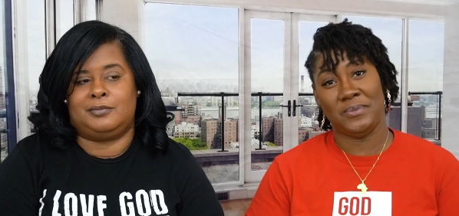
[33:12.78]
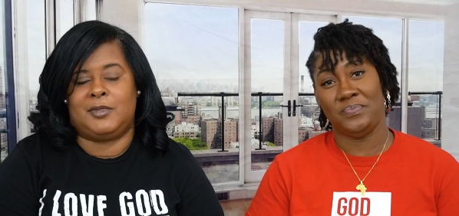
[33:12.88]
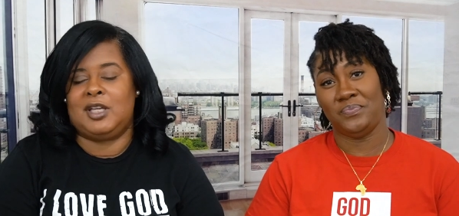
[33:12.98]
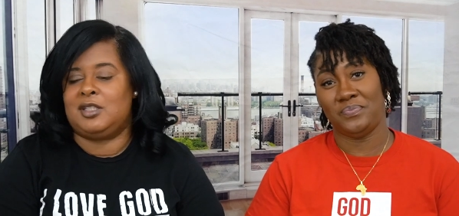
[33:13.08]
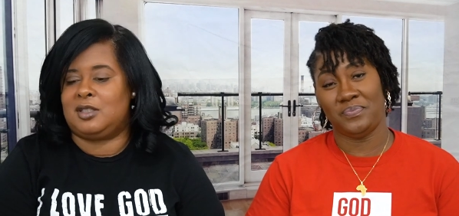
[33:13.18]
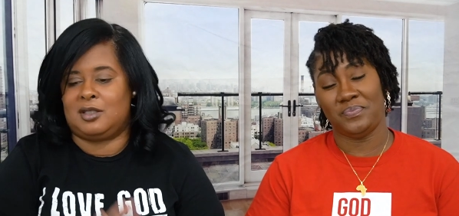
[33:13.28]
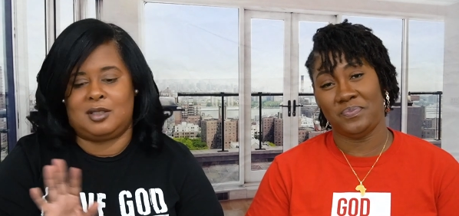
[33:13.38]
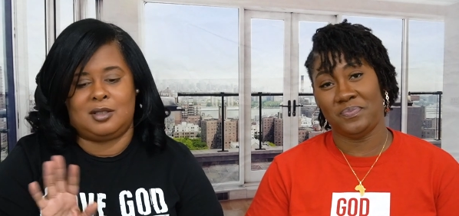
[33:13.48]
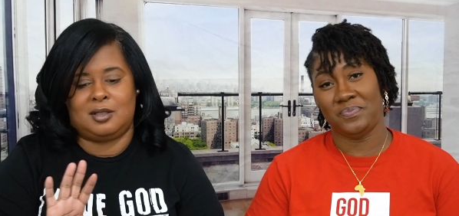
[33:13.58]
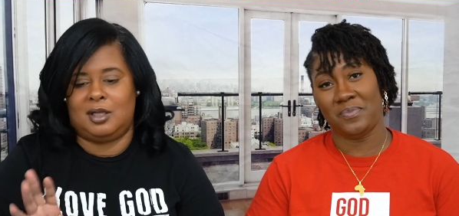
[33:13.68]
Speaker 1: He
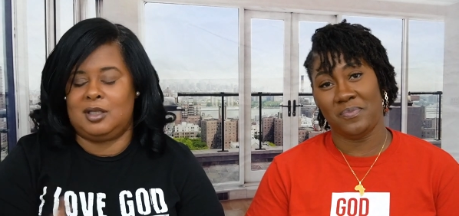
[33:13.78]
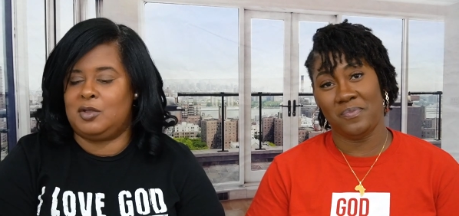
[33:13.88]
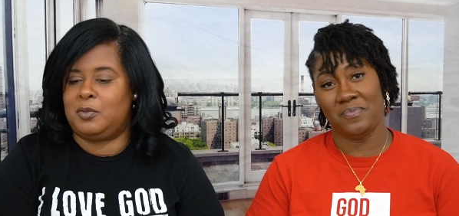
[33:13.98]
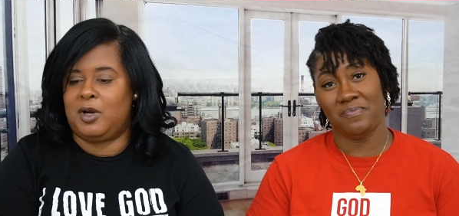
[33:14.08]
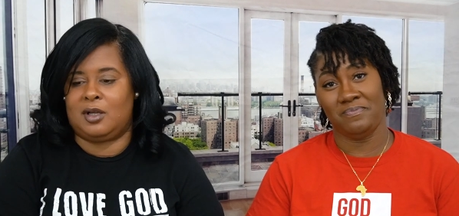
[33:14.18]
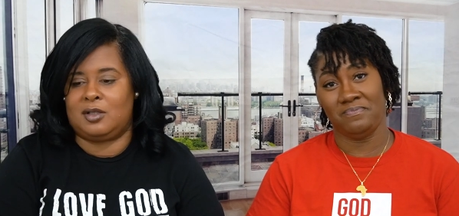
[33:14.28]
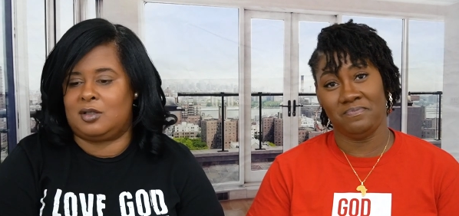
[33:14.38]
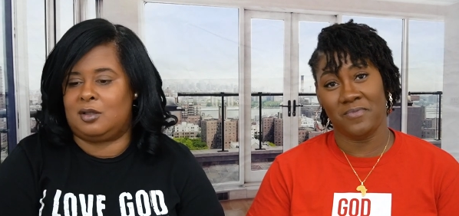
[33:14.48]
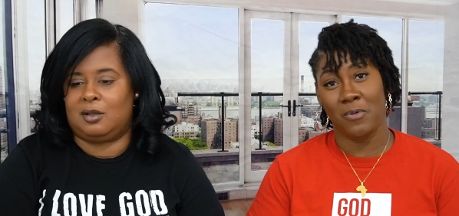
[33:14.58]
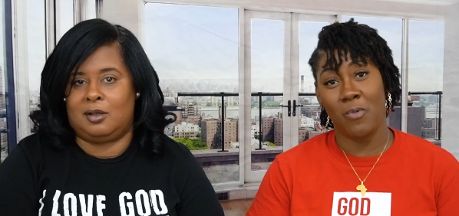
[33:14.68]
just, he too much.
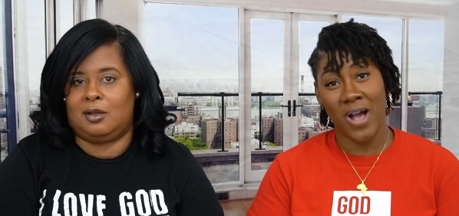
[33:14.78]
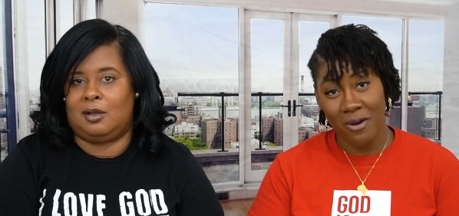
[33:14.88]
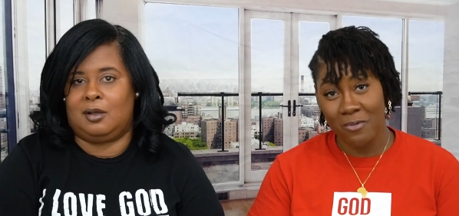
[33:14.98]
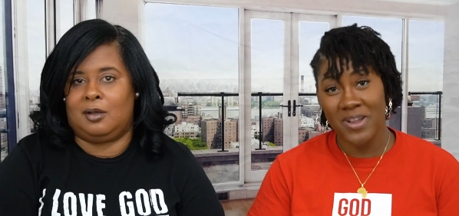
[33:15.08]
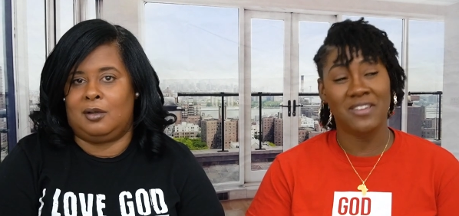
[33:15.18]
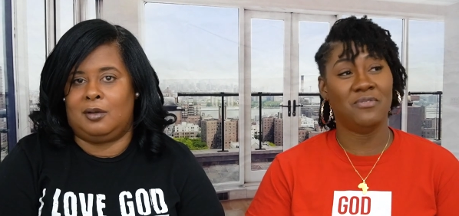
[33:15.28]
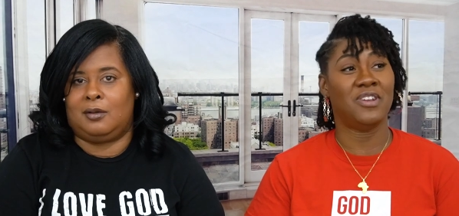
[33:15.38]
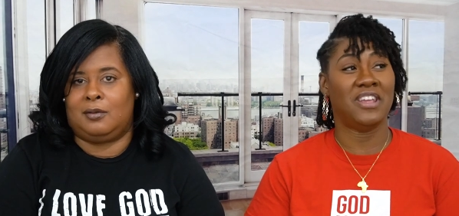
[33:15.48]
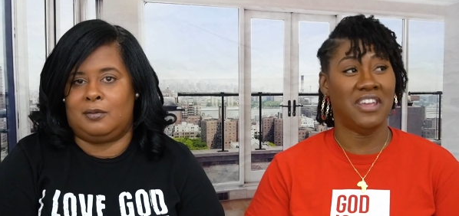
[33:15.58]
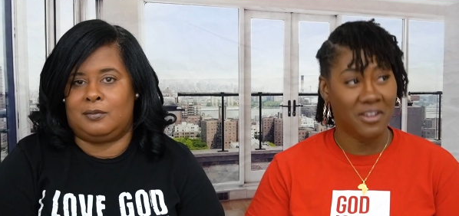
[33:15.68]
Speaker 2: Why are we
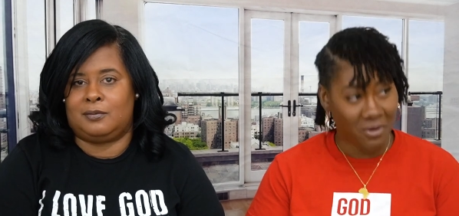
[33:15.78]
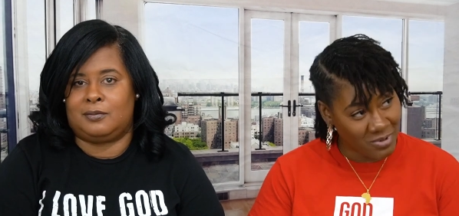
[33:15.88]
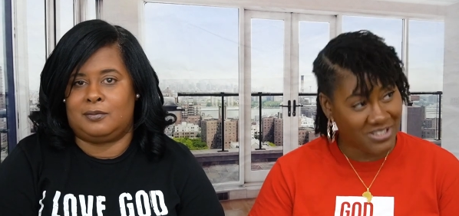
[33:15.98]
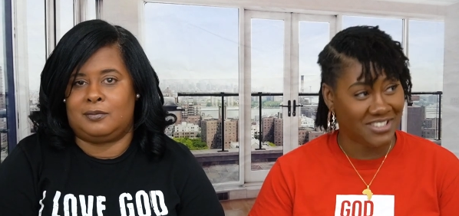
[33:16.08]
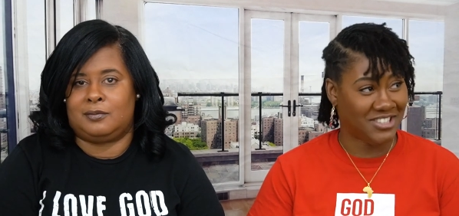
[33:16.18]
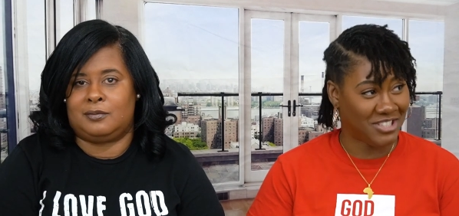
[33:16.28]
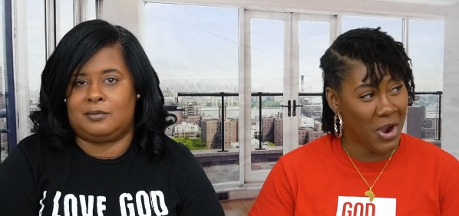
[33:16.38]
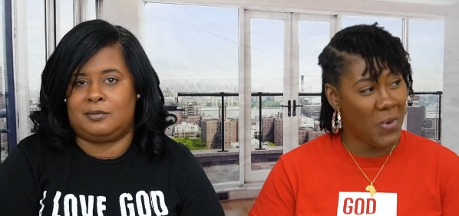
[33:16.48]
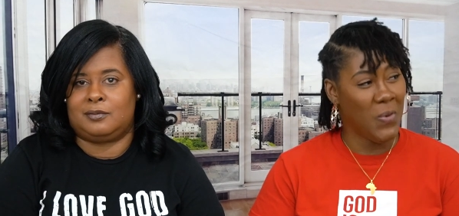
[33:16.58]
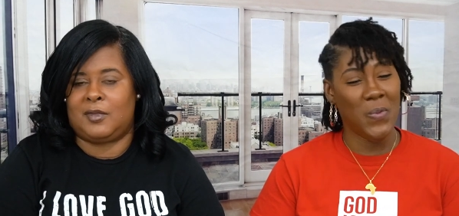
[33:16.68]
even here with this
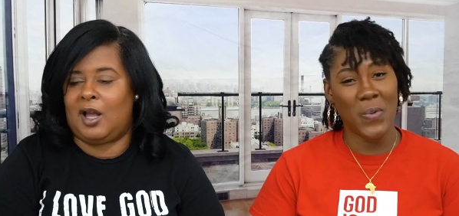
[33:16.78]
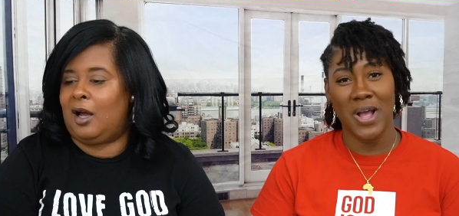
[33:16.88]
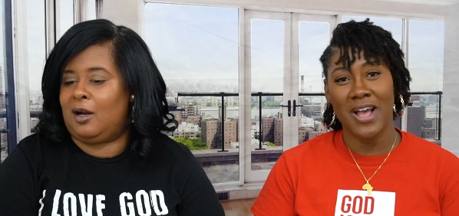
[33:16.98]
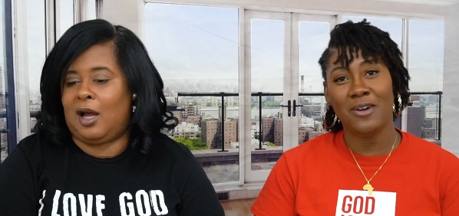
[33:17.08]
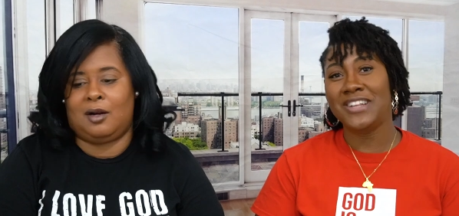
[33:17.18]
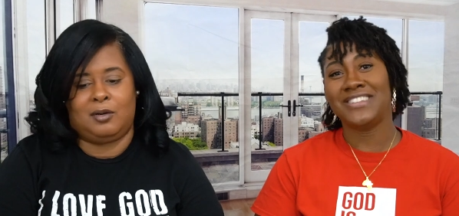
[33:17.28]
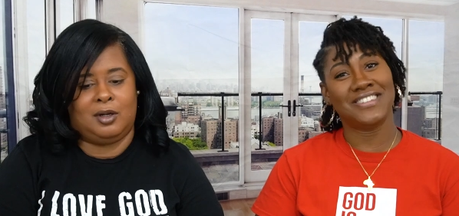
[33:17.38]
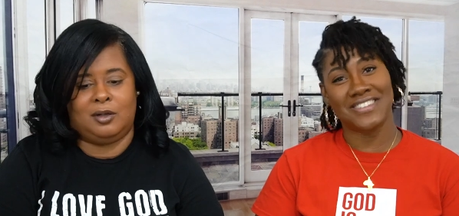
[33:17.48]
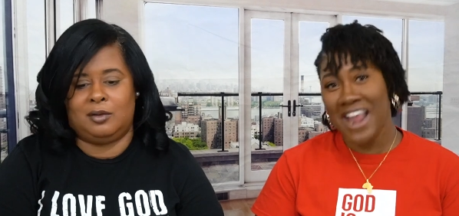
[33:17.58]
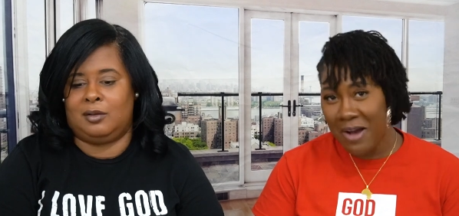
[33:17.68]
show? I,
Speaker 1: I
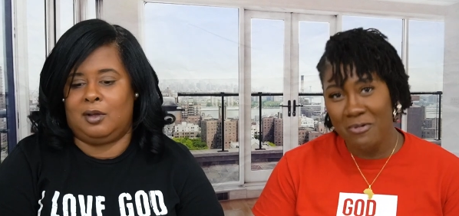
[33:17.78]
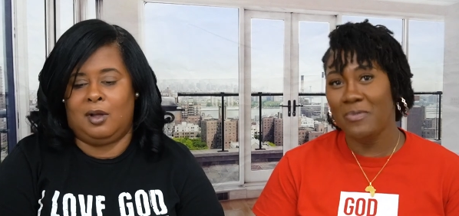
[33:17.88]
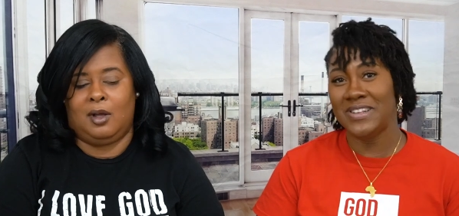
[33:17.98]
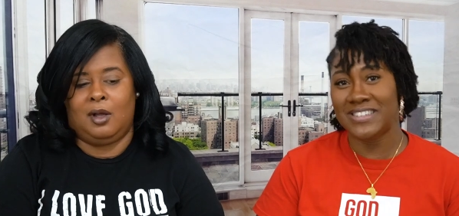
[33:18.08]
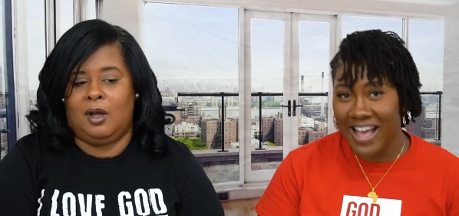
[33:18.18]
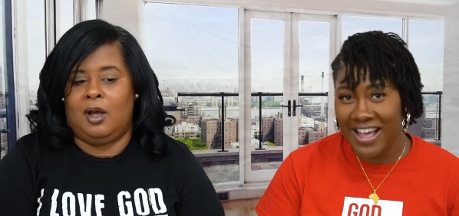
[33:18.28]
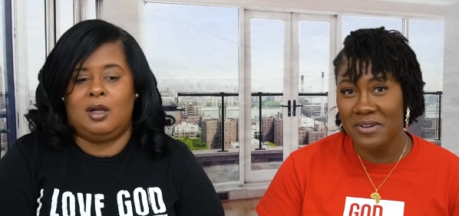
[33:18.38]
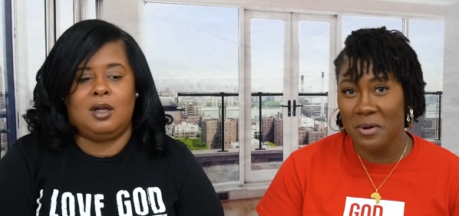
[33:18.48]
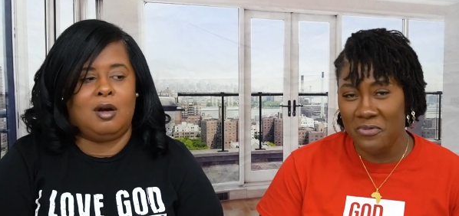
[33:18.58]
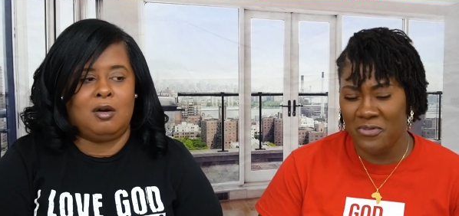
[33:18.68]
this is not what we
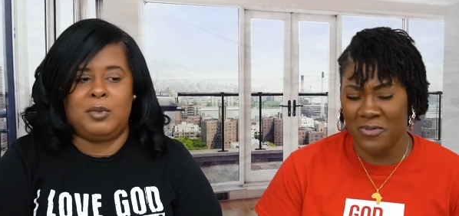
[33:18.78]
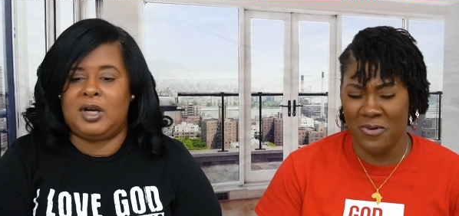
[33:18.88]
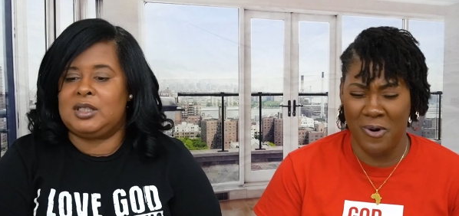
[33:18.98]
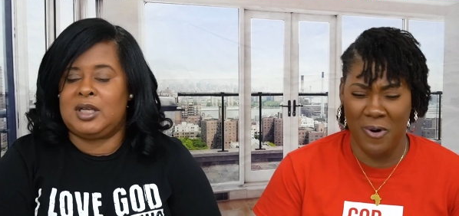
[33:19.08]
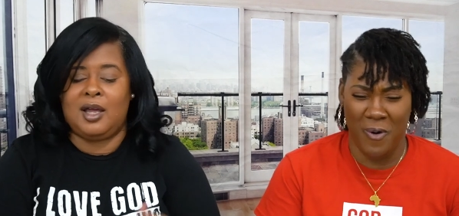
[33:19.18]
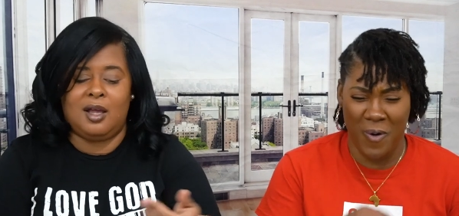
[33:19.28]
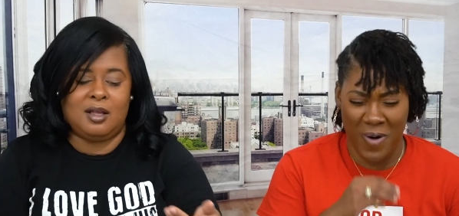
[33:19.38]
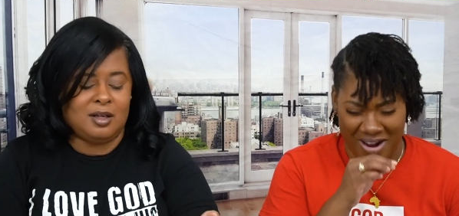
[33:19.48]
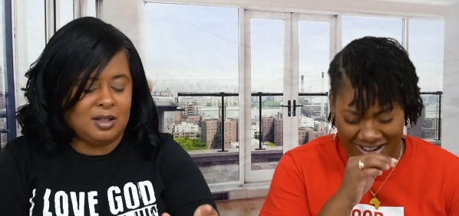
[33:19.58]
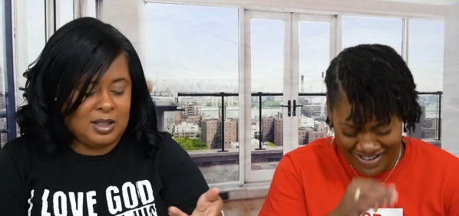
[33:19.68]
signed off. No, because they,
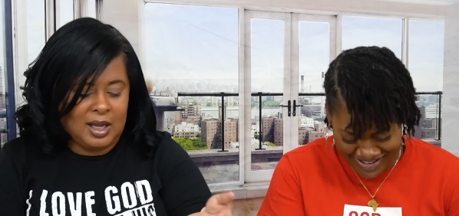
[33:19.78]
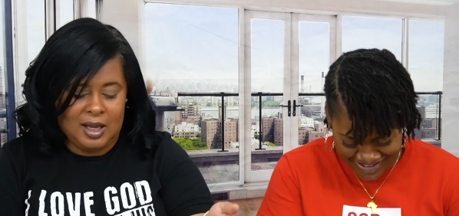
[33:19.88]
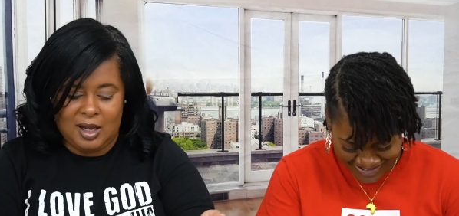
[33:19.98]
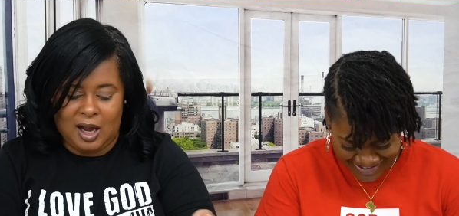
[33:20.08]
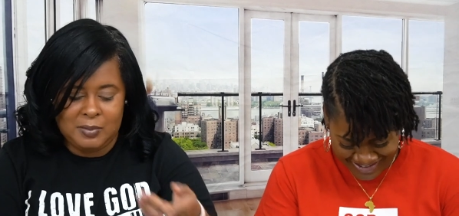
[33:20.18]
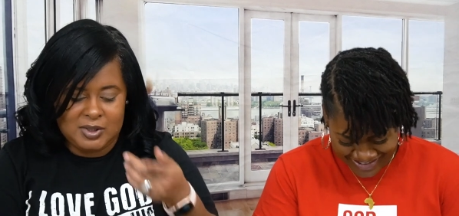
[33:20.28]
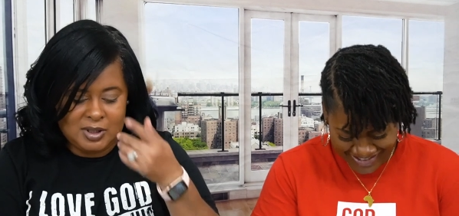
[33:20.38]
oh, oh. they, I'm,